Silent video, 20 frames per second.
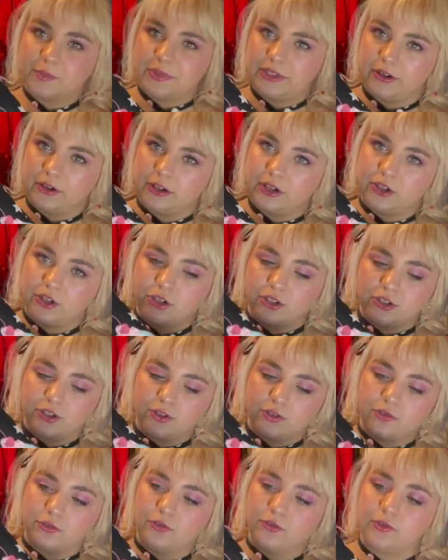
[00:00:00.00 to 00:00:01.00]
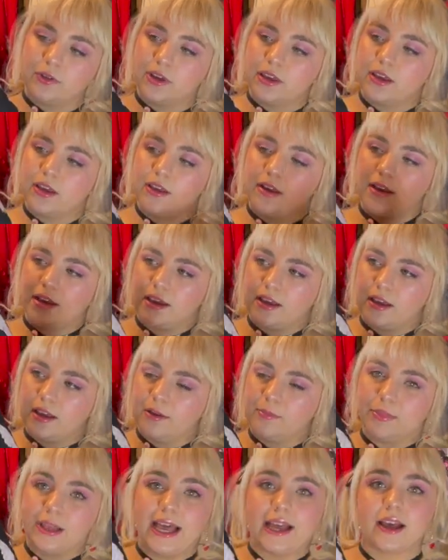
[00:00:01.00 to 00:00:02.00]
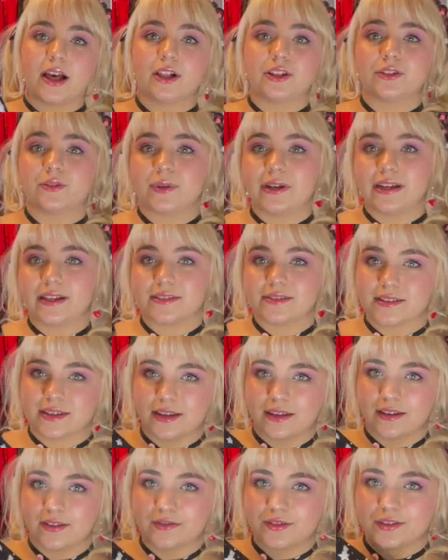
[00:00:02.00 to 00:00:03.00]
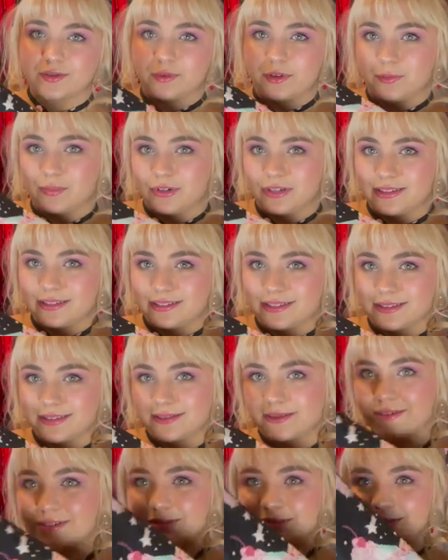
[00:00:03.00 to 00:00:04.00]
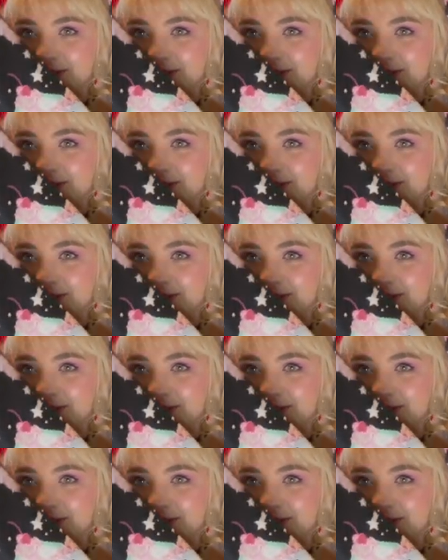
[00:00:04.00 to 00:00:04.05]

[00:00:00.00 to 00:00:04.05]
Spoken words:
on to black colorways of sweet prints. So this